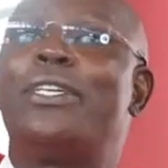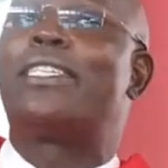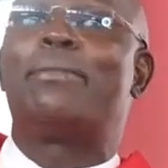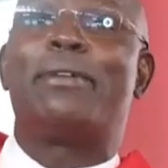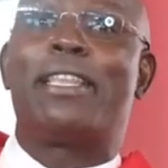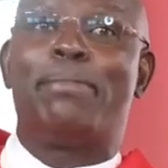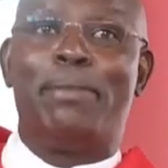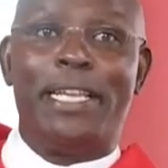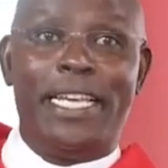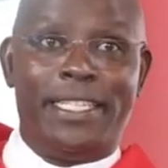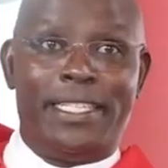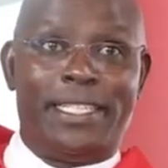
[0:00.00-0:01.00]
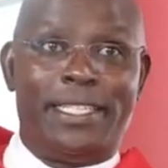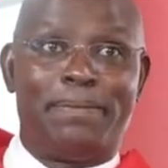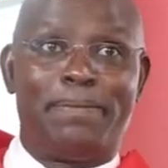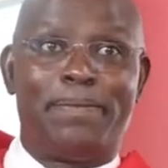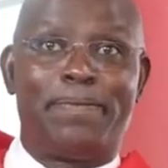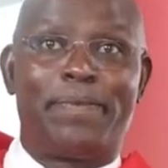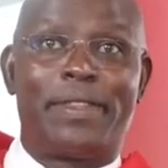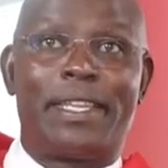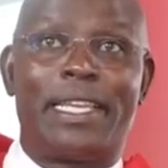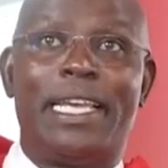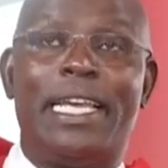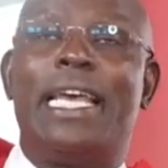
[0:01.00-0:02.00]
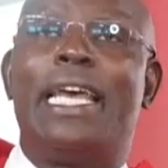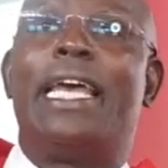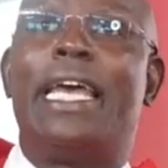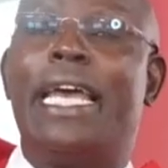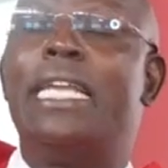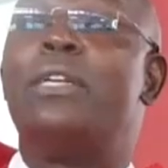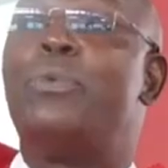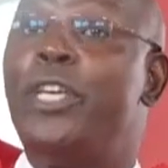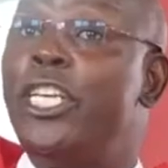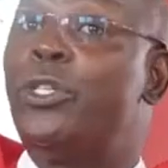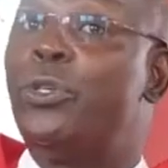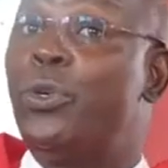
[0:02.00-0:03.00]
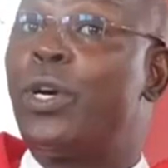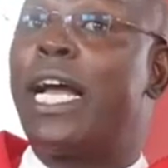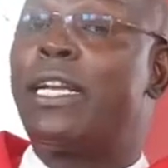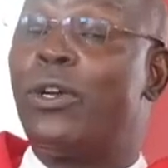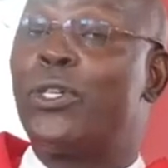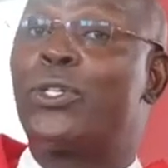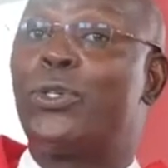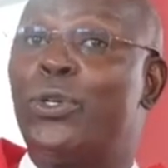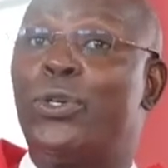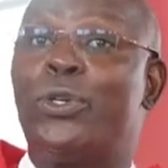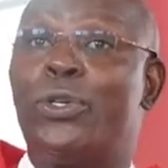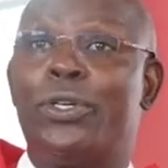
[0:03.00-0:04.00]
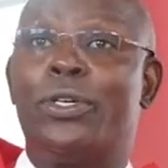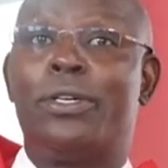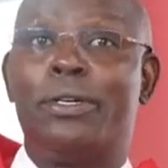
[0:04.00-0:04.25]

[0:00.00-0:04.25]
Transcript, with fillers: or in some other place. And we too can also